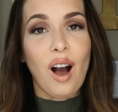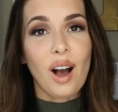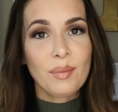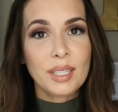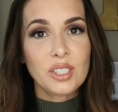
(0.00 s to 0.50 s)

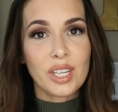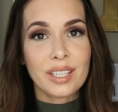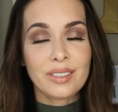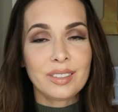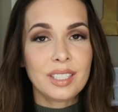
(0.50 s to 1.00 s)
on my
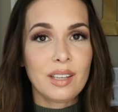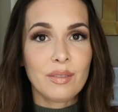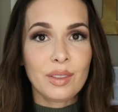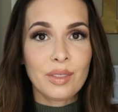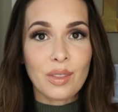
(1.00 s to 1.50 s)
channel
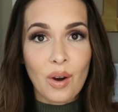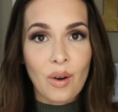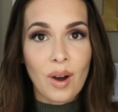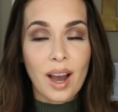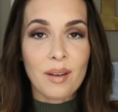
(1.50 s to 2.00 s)
even
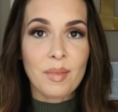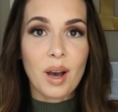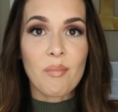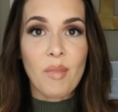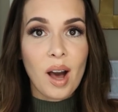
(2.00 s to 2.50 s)
though I'm
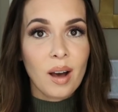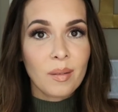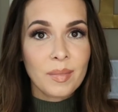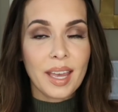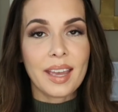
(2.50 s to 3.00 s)
a
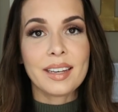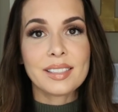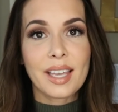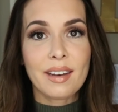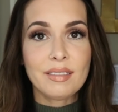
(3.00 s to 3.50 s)
mom and
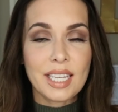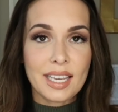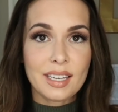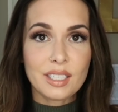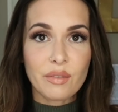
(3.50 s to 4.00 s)
it's kind of
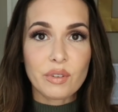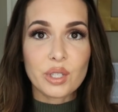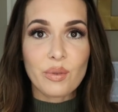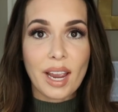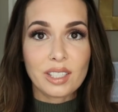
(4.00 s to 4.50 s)
taken a
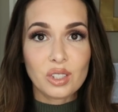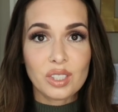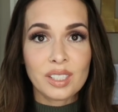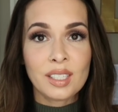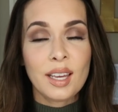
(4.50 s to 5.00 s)
different
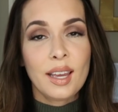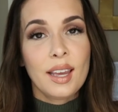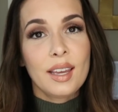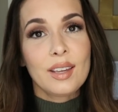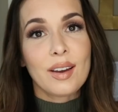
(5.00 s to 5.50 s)
direction
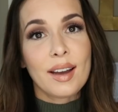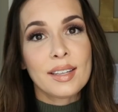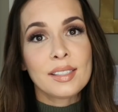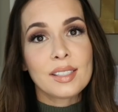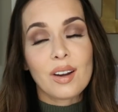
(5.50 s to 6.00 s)
you
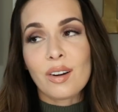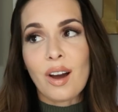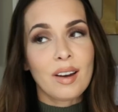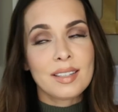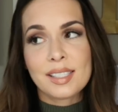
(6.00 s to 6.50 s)
guys
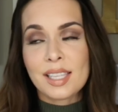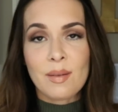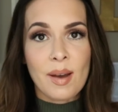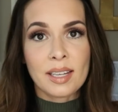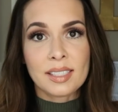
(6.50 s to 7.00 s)
are honestly
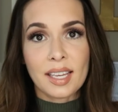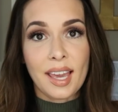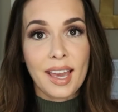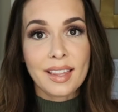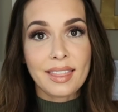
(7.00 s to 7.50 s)
the best. I
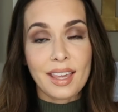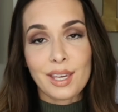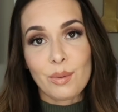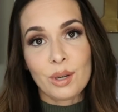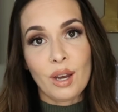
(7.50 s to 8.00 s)
can't
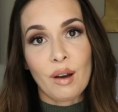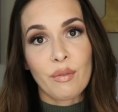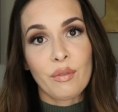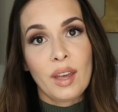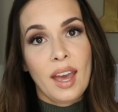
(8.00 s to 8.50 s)
thank you
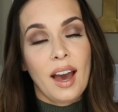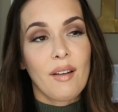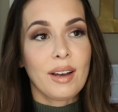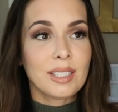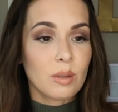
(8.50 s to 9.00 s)
enough.
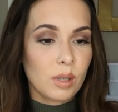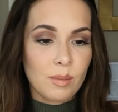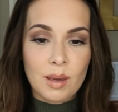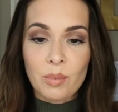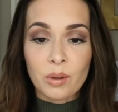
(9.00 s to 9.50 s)
I've had so
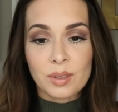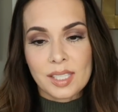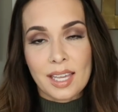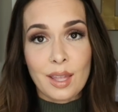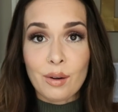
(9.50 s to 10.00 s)
many people who
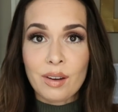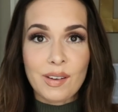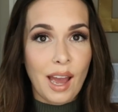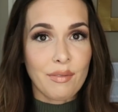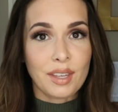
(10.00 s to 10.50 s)
say they don't
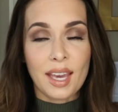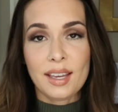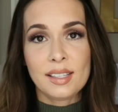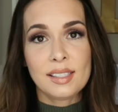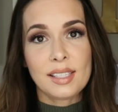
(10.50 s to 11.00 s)
even have
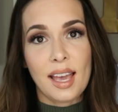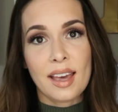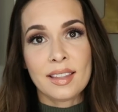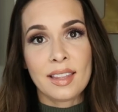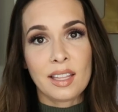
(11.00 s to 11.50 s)
kids
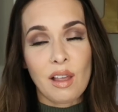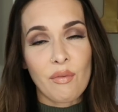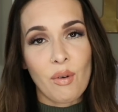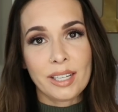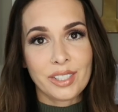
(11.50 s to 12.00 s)
and they
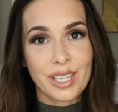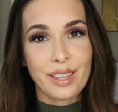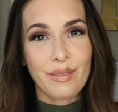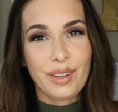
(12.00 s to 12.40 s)
love watching the